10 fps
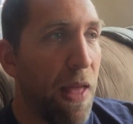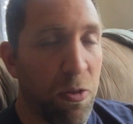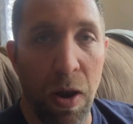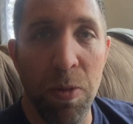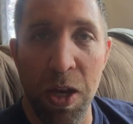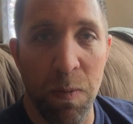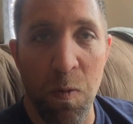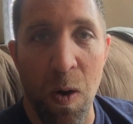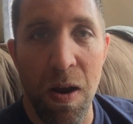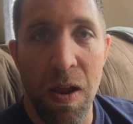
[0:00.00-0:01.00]
That's what I'm looking
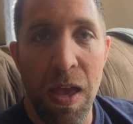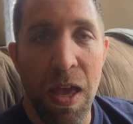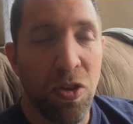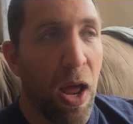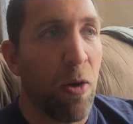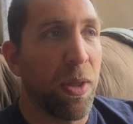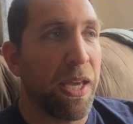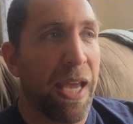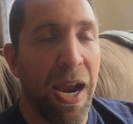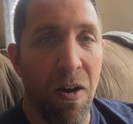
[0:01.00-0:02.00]
for. So I don't
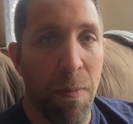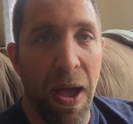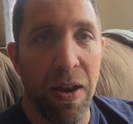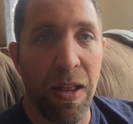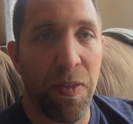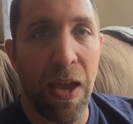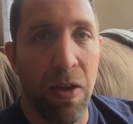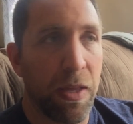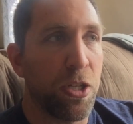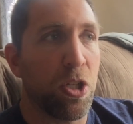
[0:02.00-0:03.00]
really care about anything
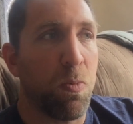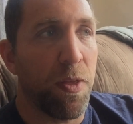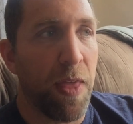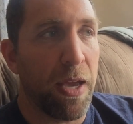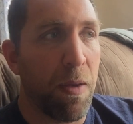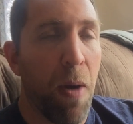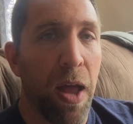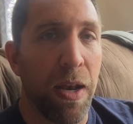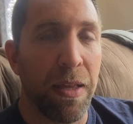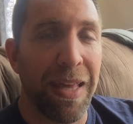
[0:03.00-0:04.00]
else. I just want that
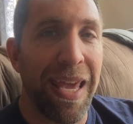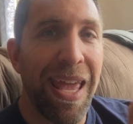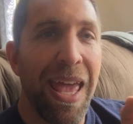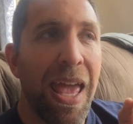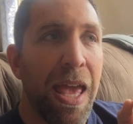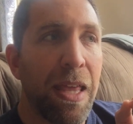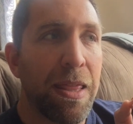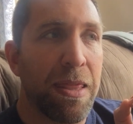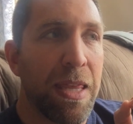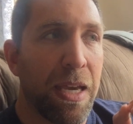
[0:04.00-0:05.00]
commodity. See,
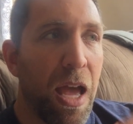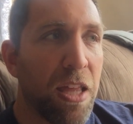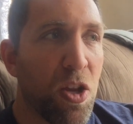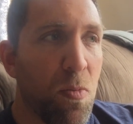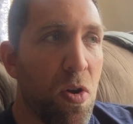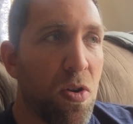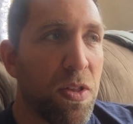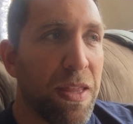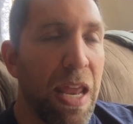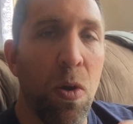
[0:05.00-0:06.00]
the
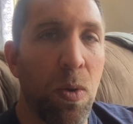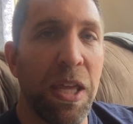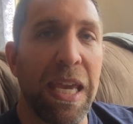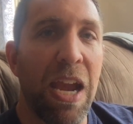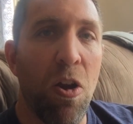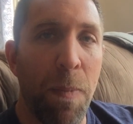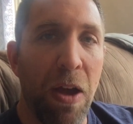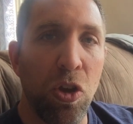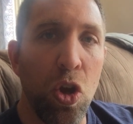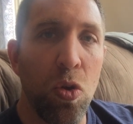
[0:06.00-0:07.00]
customers, they don't really care
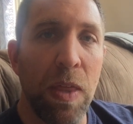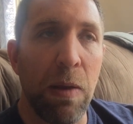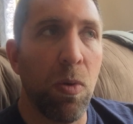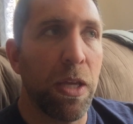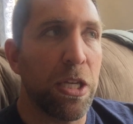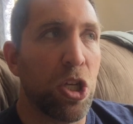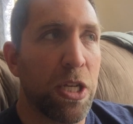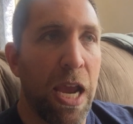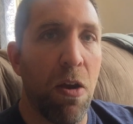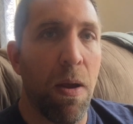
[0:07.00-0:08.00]
about you. They really
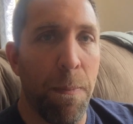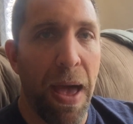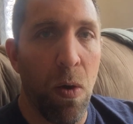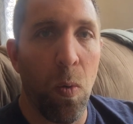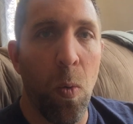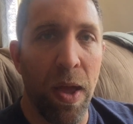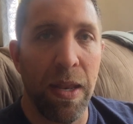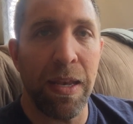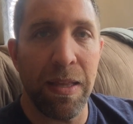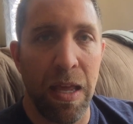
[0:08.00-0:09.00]
just care about
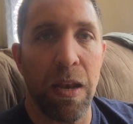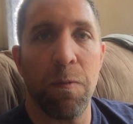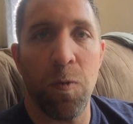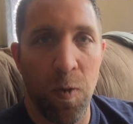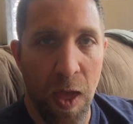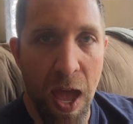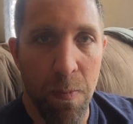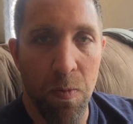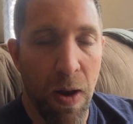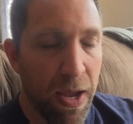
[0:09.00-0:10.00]
what is in it for
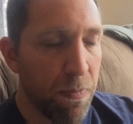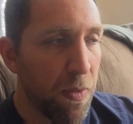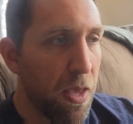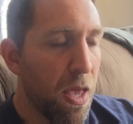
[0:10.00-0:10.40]
them, right?